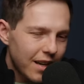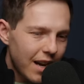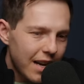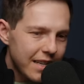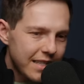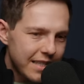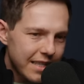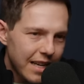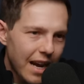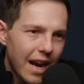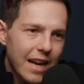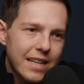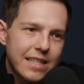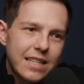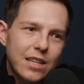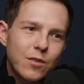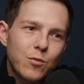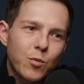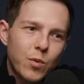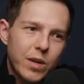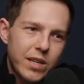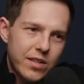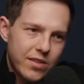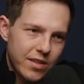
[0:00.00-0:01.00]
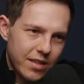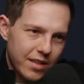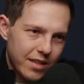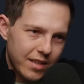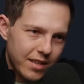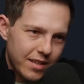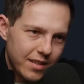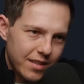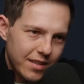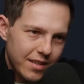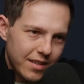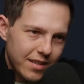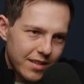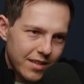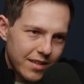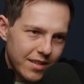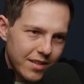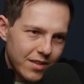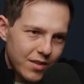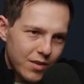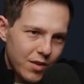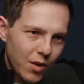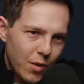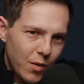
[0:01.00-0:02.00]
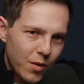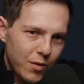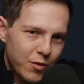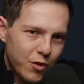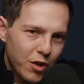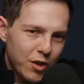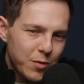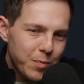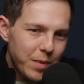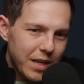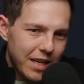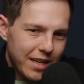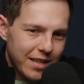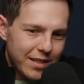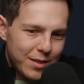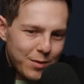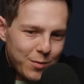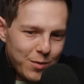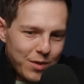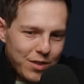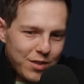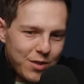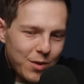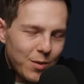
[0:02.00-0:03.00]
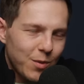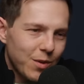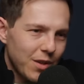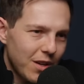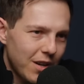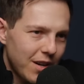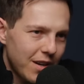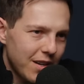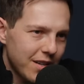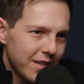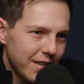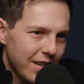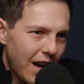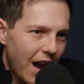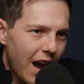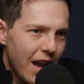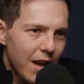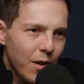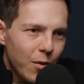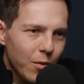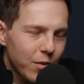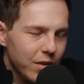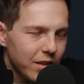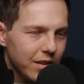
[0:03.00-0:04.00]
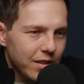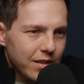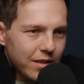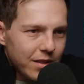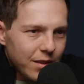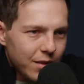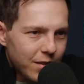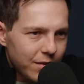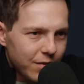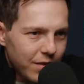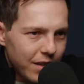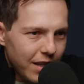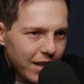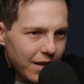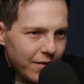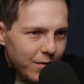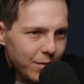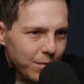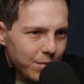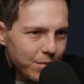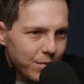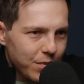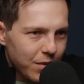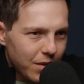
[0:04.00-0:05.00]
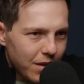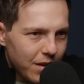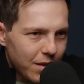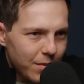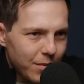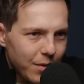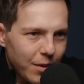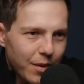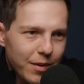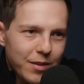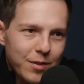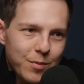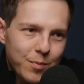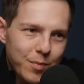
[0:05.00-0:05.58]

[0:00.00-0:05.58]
I, di- I did recently. Okay. So just because it was so long, I only go if I have a problem. It's